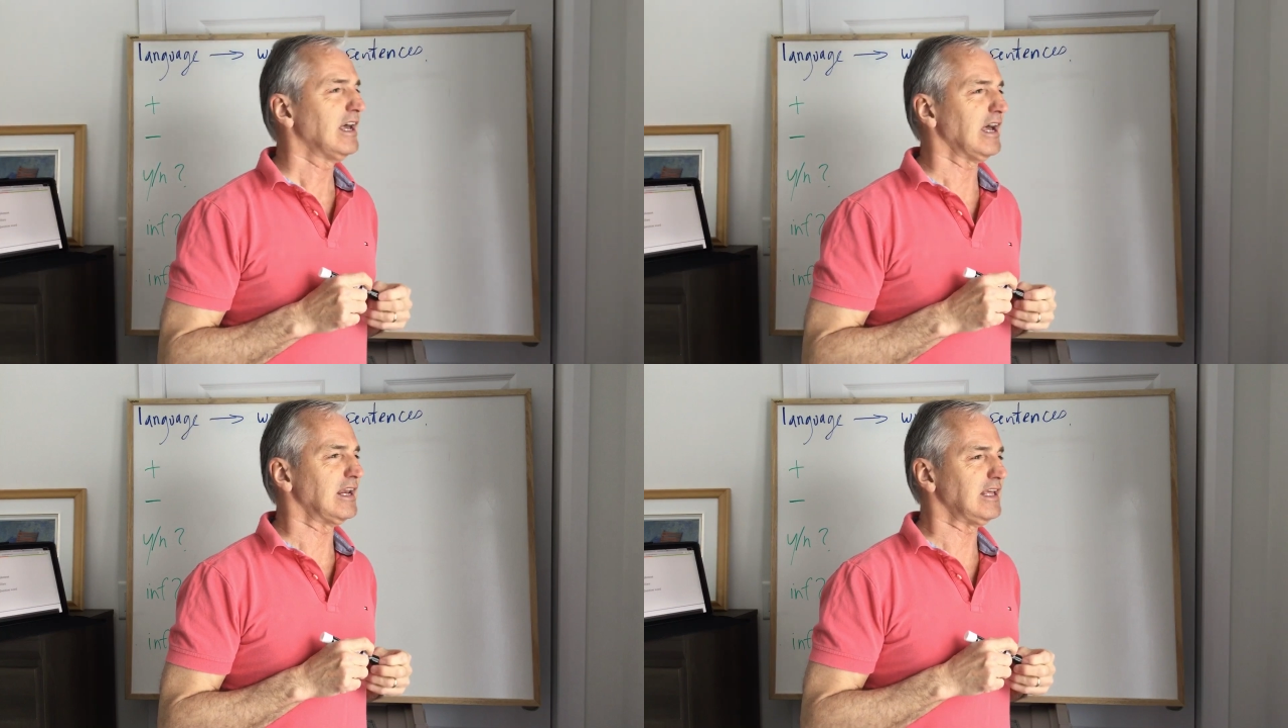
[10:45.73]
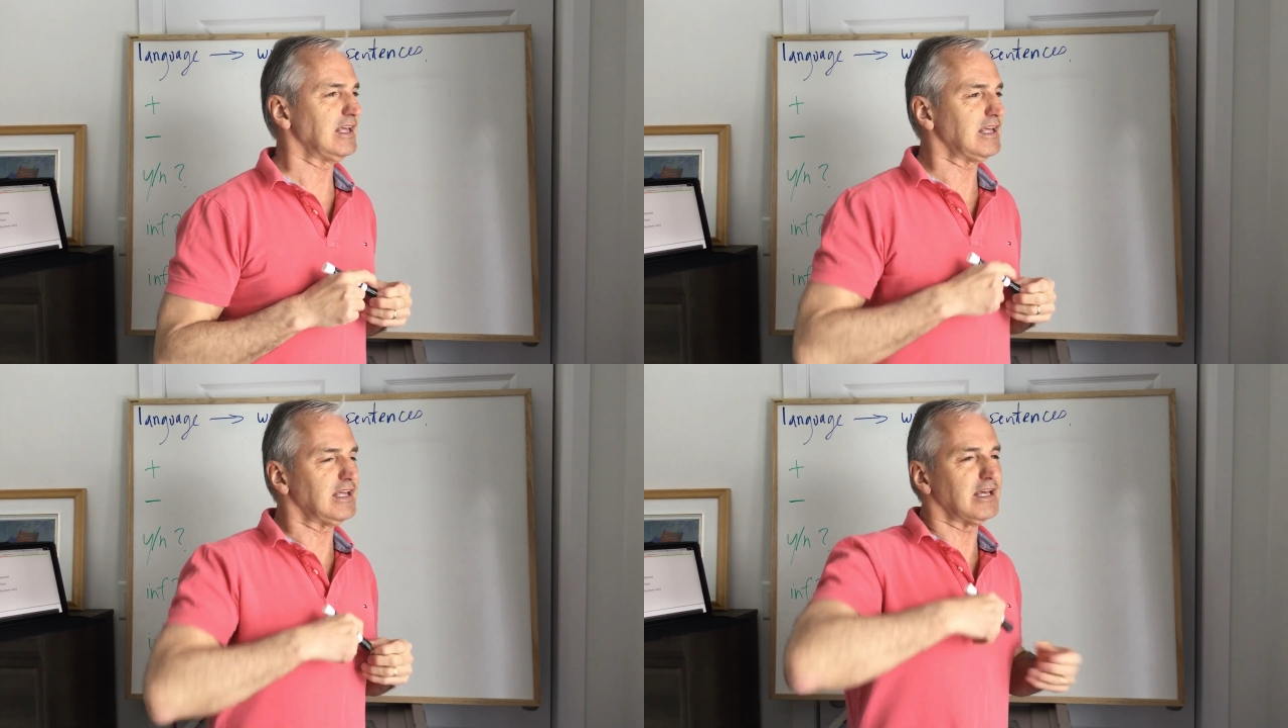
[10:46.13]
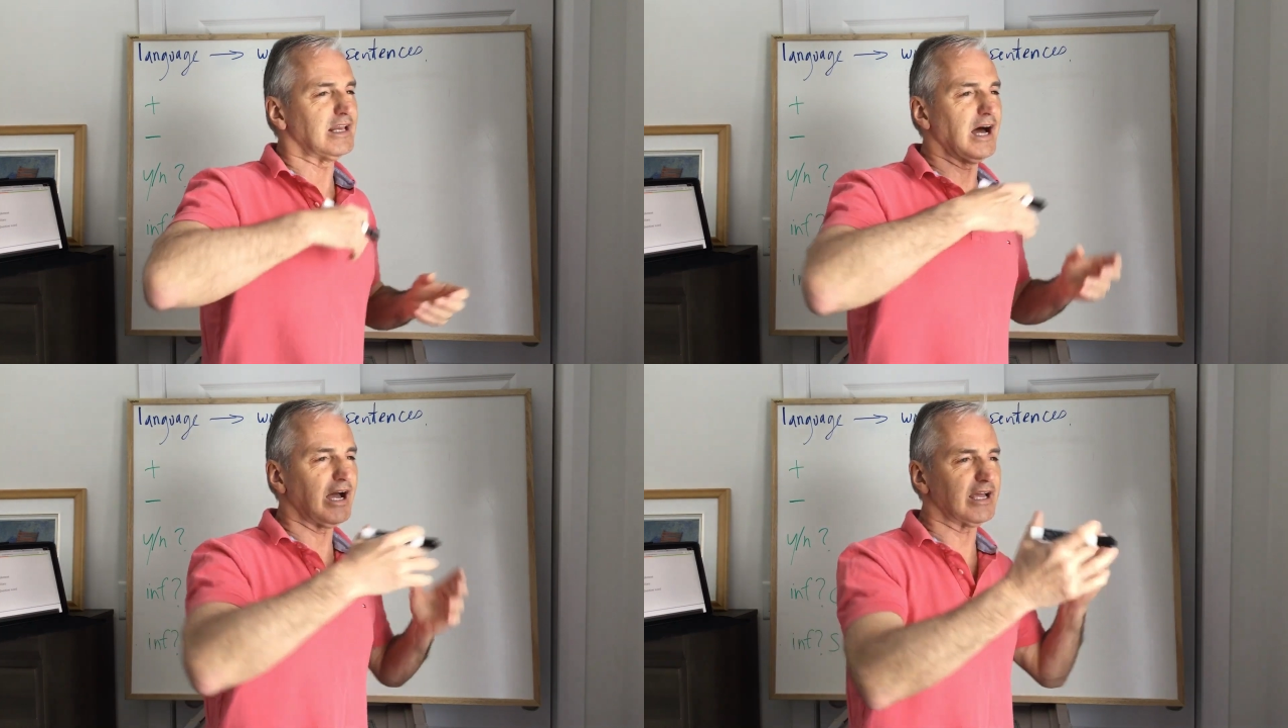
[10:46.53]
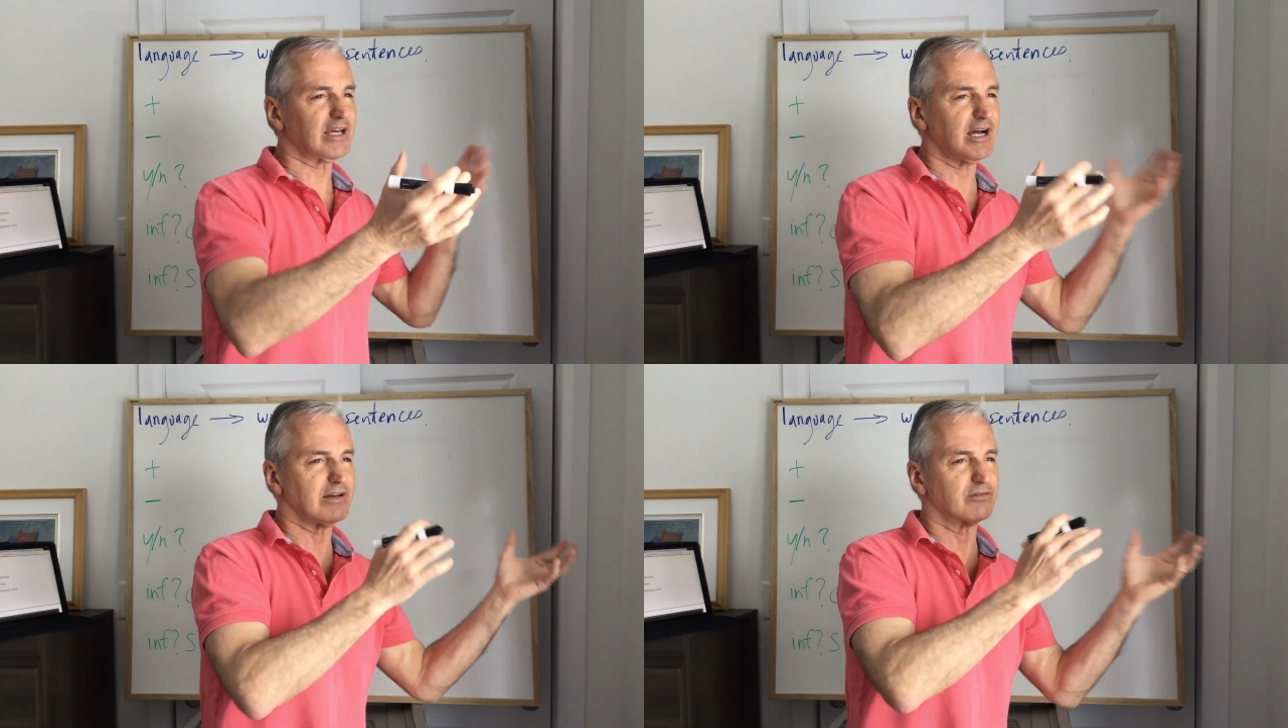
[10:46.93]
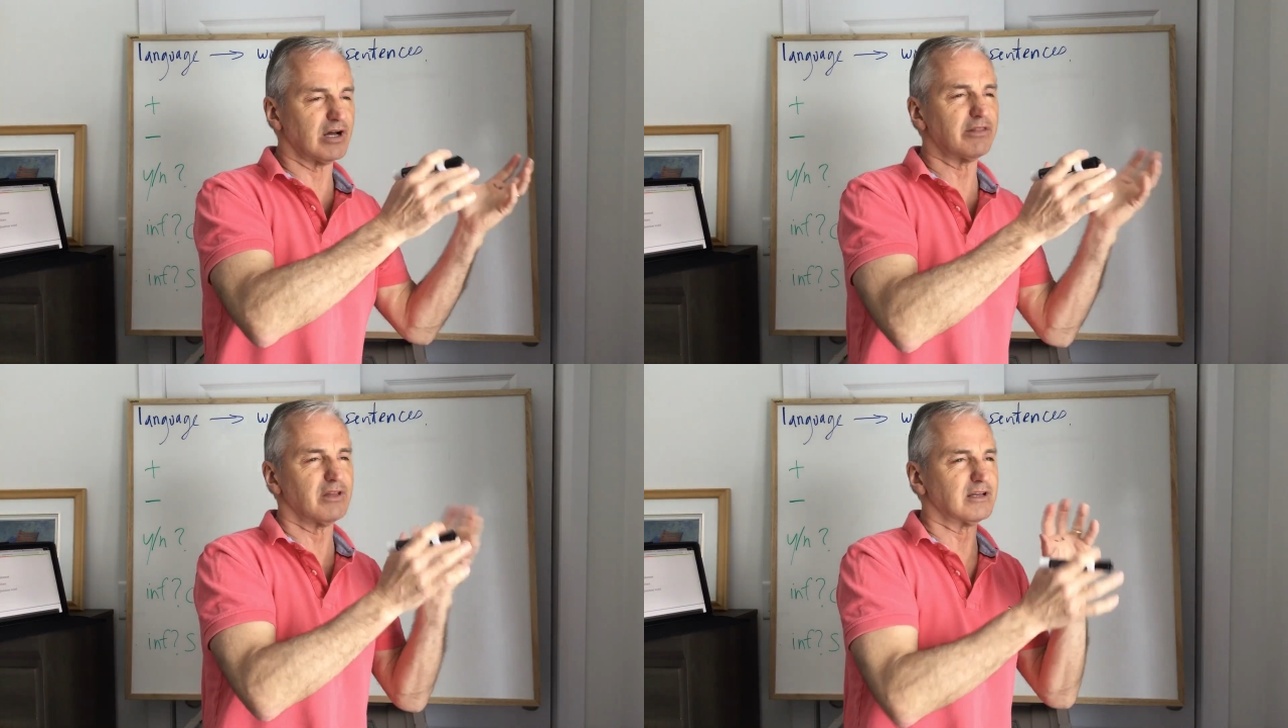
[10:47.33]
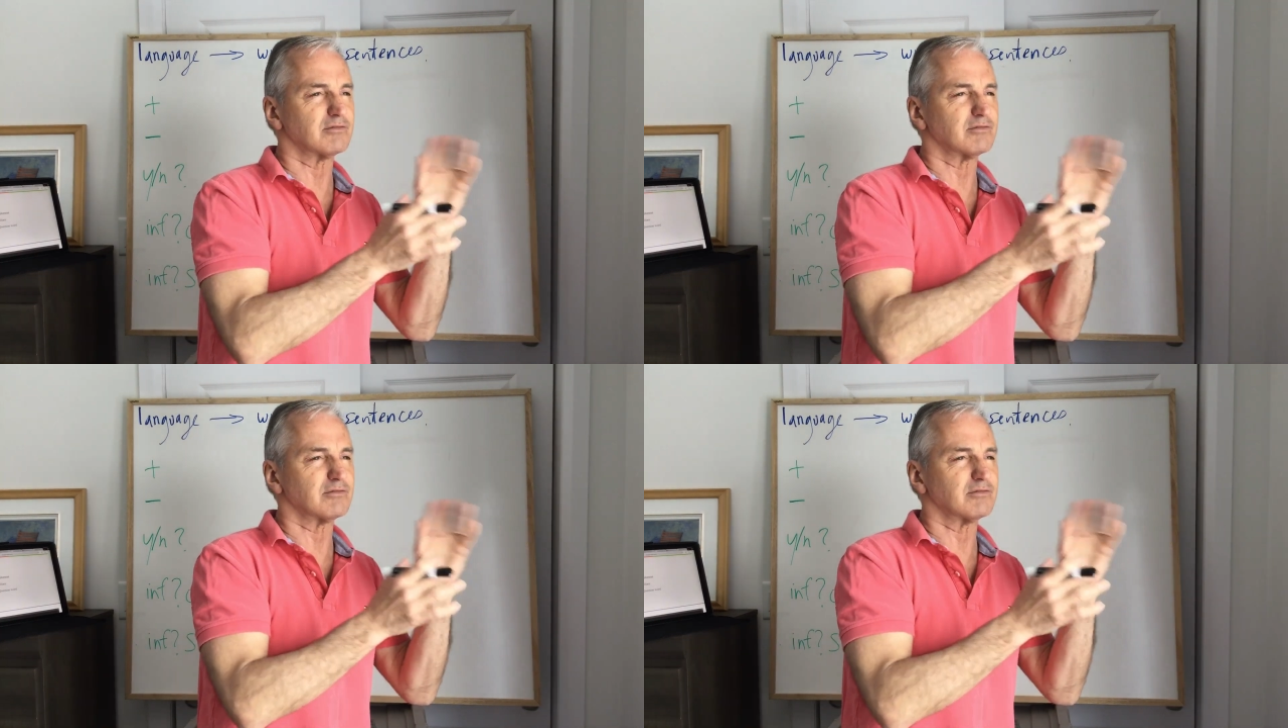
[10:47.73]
and he and I I think